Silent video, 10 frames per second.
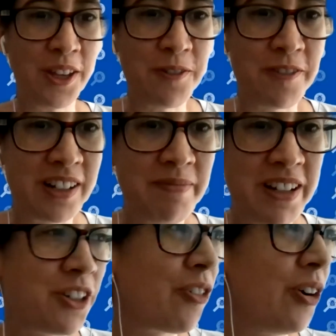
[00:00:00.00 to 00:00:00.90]
you very
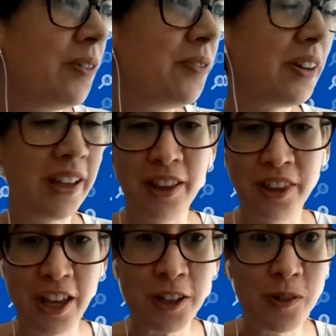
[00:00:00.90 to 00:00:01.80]
much, Rob.
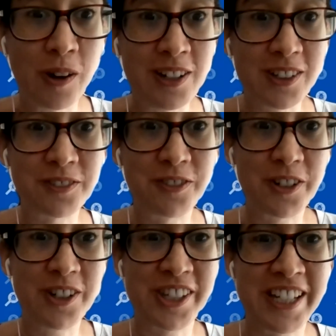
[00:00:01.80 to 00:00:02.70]
Thank you a lot for
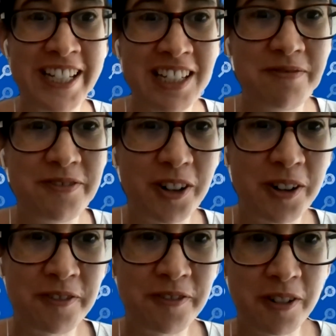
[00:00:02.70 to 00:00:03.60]
your time,
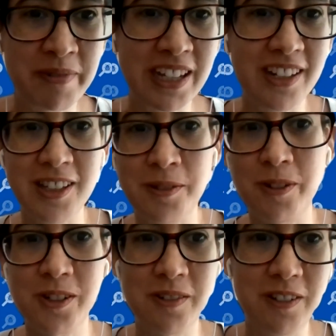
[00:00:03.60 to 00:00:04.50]
for making it
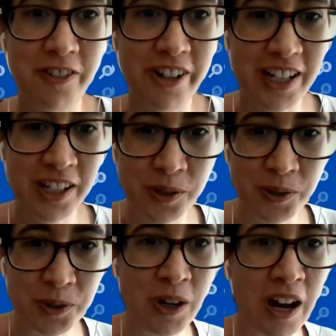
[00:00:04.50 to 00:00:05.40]
possible for us
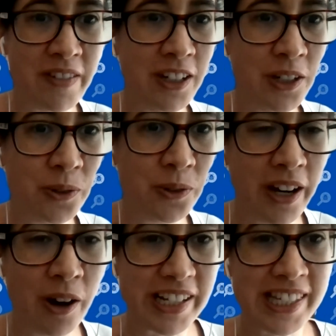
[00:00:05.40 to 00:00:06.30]
to having you in
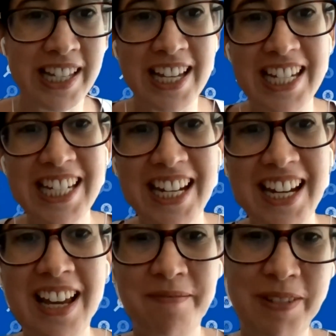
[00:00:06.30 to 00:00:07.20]
our stage,
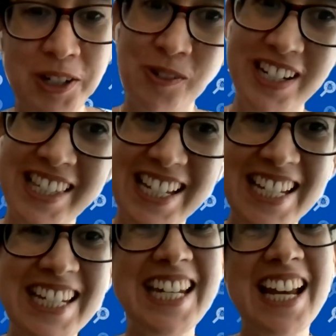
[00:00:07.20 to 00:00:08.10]
virtual
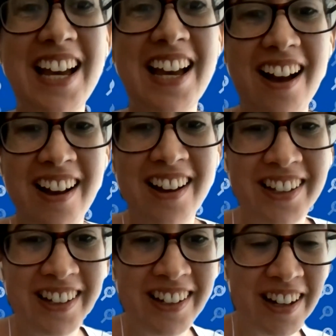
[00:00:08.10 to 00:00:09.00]
stage,
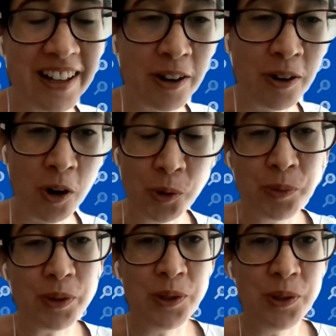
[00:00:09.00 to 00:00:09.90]
and hope
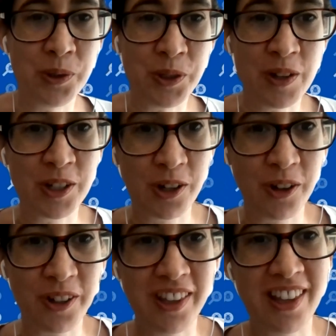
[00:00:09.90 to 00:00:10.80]
you
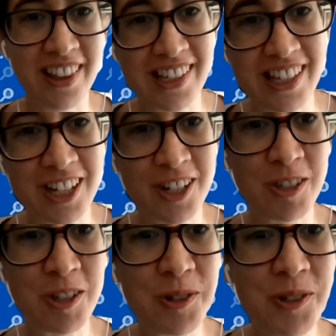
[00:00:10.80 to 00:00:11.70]
enjoy the session
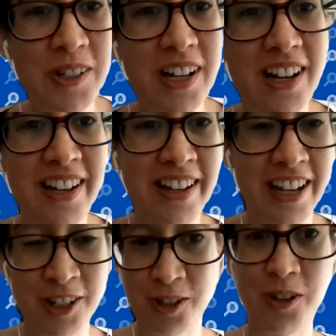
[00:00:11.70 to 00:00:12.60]
too and
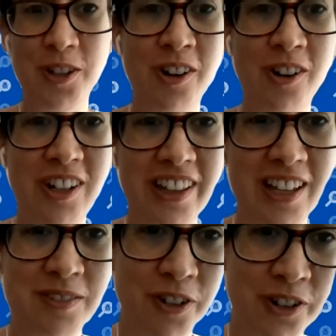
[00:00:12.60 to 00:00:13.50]
enjoy your
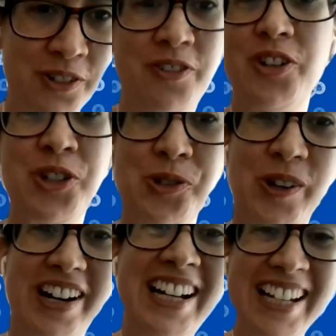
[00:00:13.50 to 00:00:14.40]
holidays for sure.